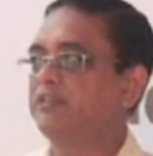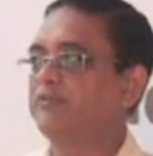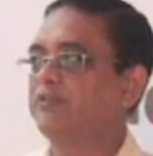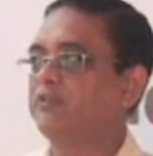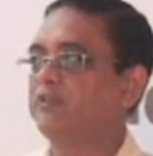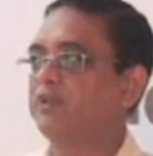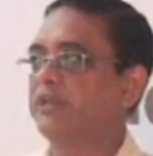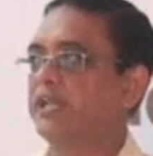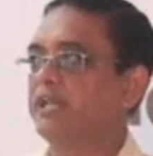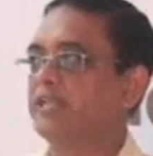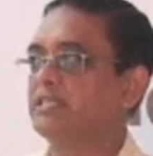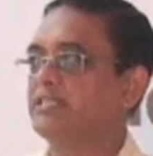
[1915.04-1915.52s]
if
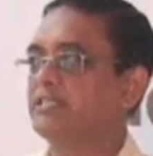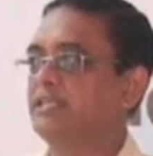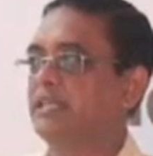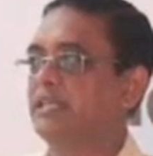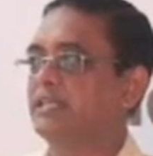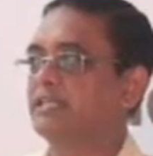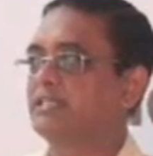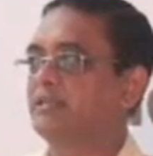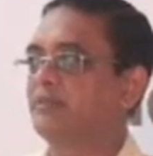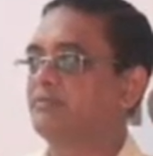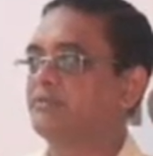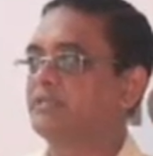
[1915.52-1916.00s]
you can see
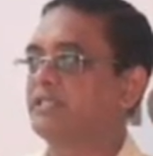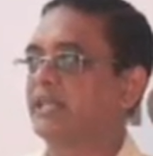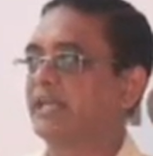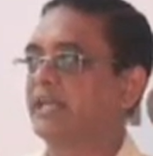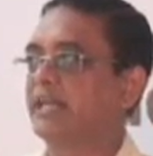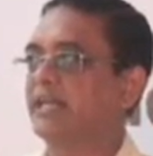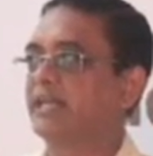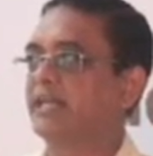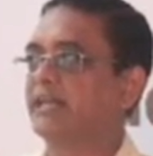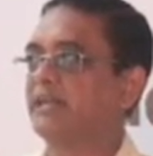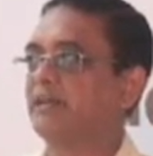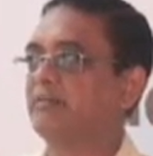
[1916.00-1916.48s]
some
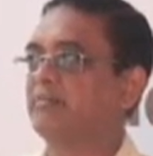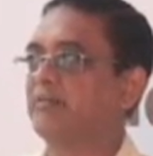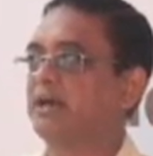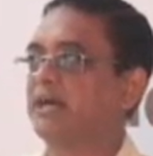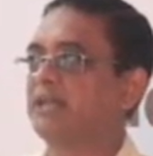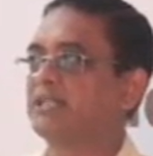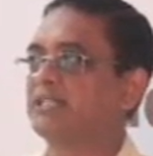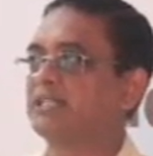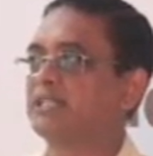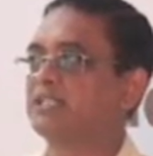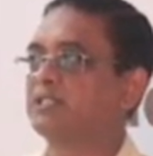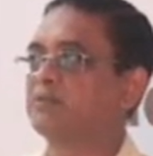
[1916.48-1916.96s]
serrated
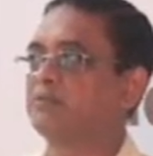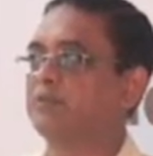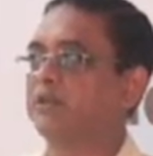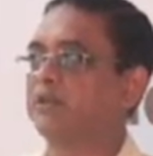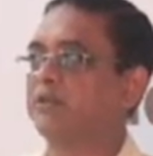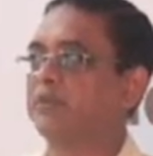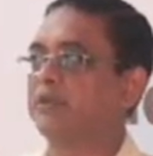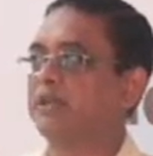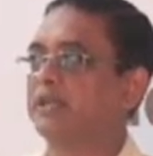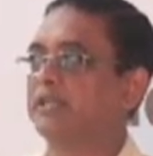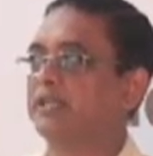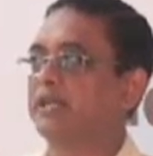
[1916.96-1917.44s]
margins
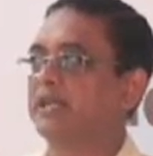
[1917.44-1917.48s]
between,